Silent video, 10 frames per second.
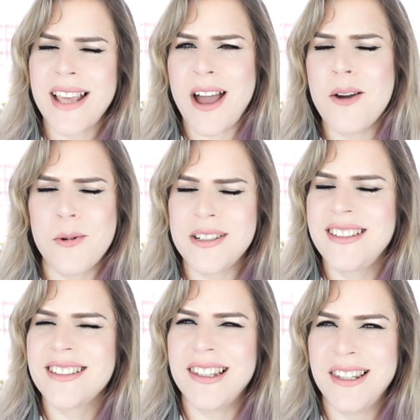I
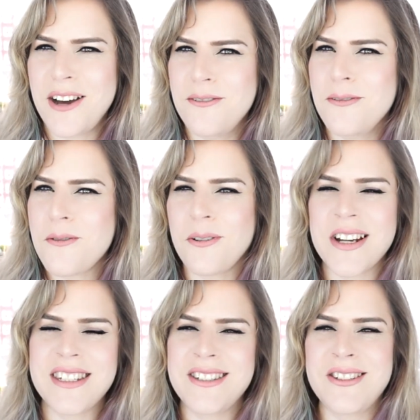would love for
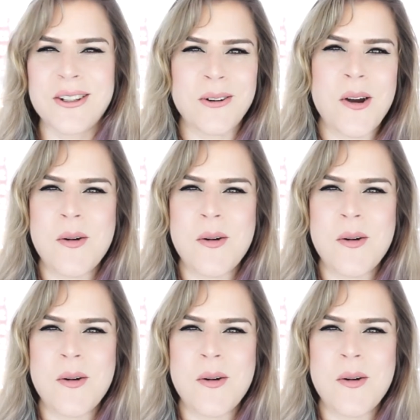it to grow